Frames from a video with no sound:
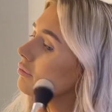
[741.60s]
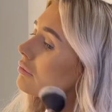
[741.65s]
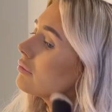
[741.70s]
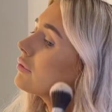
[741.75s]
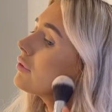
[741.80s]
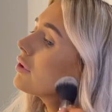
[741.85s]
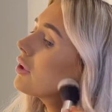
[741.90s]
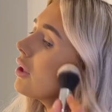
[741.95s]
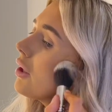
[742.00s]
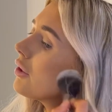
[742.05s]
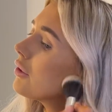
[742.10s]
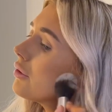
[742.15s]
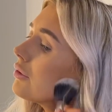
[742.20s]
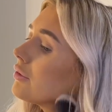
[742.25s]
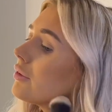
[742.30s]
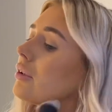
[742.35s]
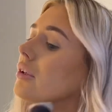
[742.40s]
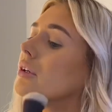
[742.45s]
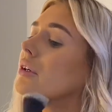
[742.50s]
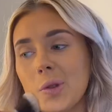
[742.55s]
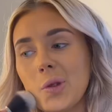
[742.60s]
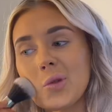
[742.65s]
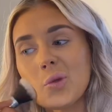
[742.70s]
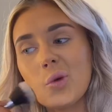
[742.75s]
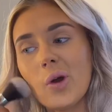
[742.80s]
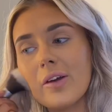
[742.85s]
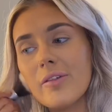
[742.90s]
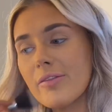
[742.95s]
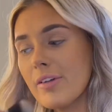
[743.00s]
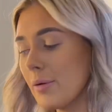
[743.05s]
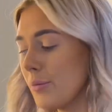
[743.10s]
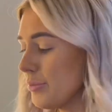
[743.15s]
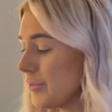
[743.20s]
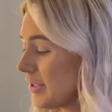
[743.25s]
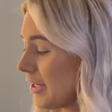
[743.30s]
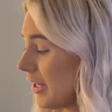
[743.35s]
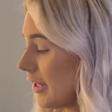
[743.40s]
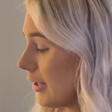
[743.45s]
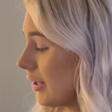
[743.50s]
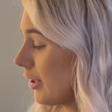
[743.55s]
goes. It's quite
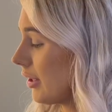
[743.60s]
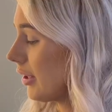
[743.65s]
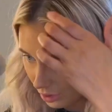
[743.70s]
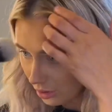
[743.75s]
flimsy.